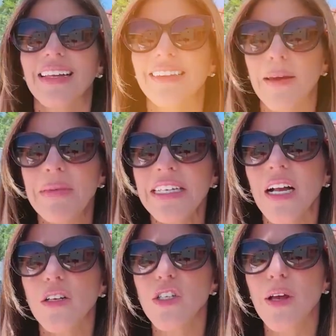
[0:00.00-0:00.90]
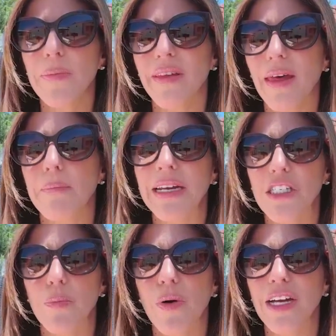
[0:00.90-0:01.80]
Let me tell you something that might
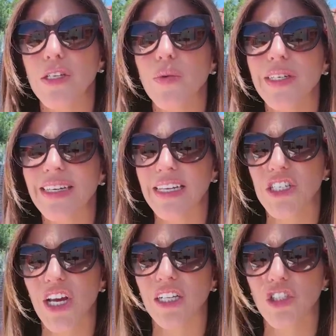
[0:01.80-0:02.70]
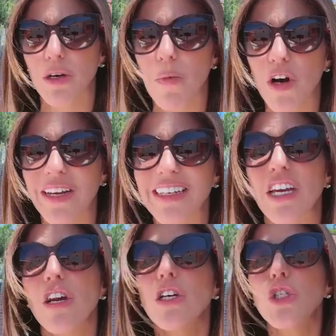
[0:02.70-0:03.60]
surprise you in today's challenging market:
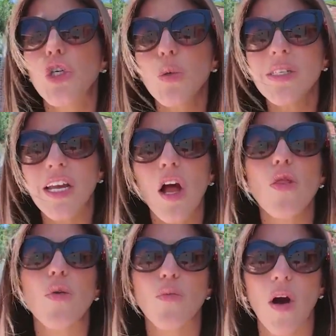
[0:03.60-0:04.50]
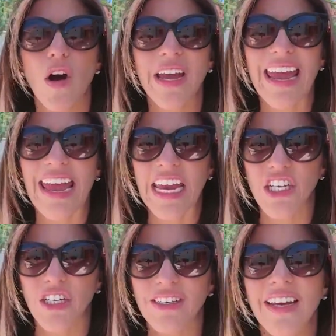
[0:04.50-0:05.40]
choosing the wrong
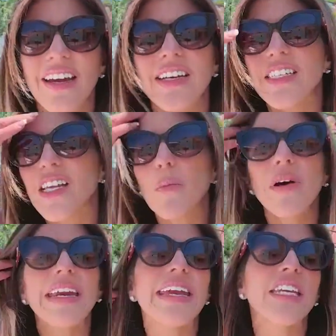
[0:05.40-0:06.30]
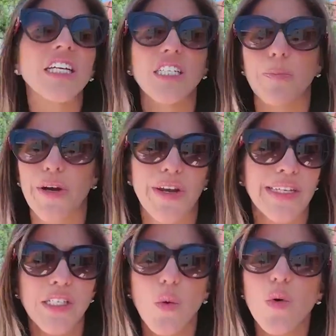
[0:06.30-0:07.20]
agent, someone
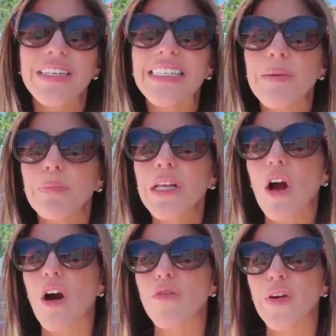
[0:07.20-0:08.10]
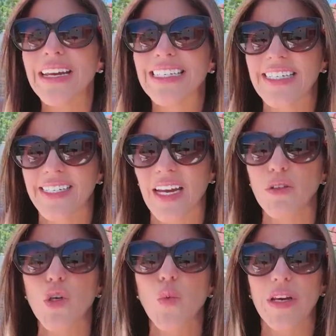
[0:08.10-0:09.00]
inexperienced, or simply offering a
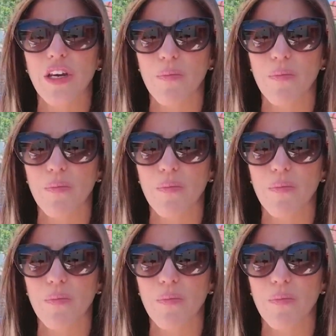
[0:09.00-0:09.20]
discount to win your